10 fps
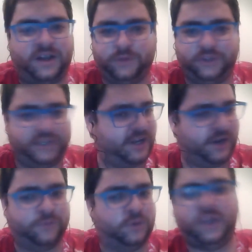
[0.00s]
a really
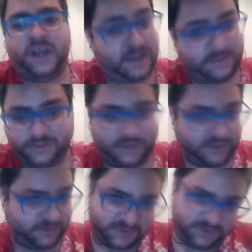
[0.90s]
careful line between
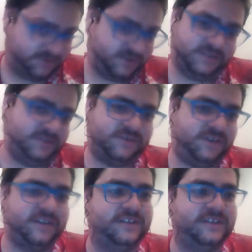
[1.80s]
those two things, right?